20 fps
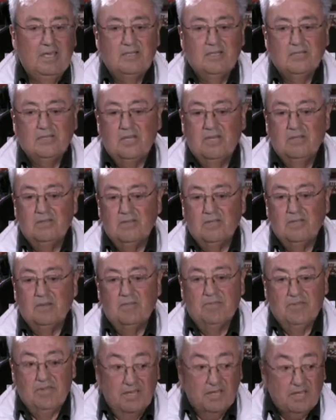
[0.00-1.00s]
say to
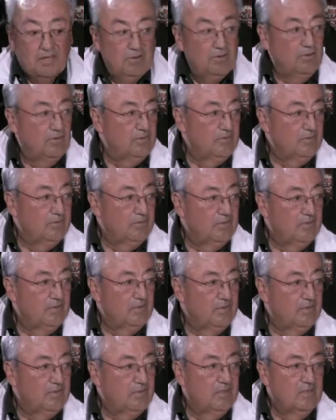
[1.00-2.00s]
them, thank you,
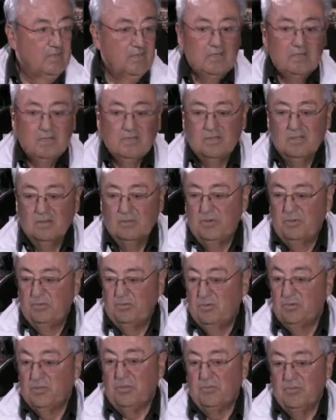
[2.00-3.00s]
did we
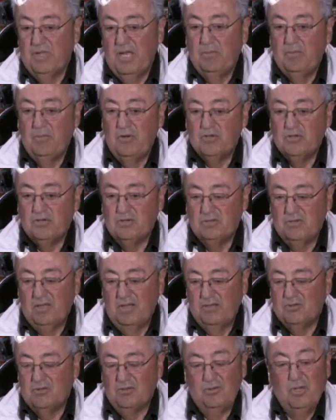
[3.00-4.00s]
do some damage? I
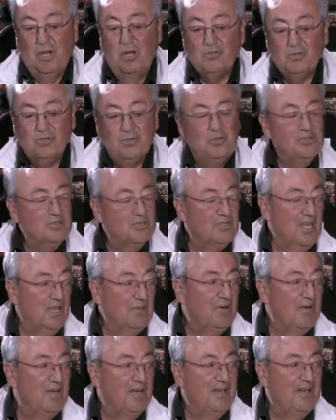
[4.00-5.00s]
usually, I usually used to
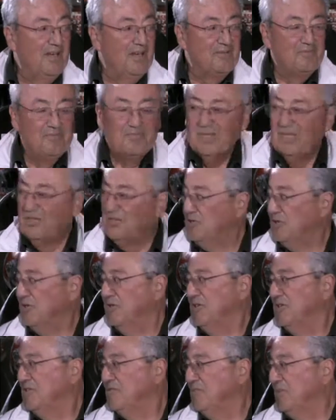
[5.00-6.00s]
take my uh,
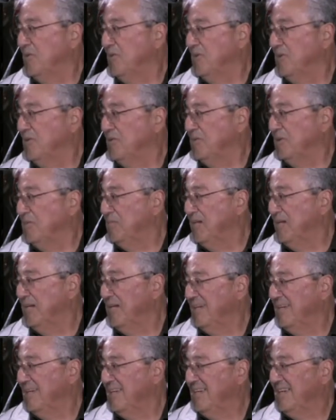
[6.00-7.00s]
insurance broker with me,
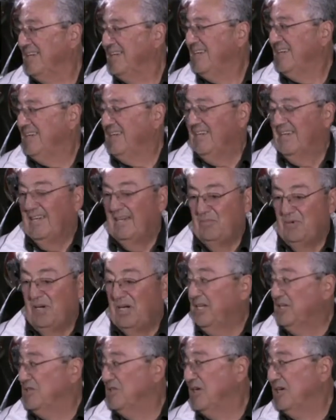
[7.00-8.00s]
mm-hmm. and
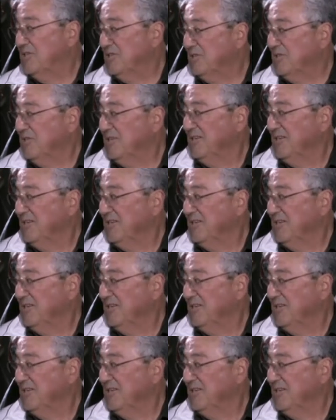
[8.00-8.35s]
my adjuster.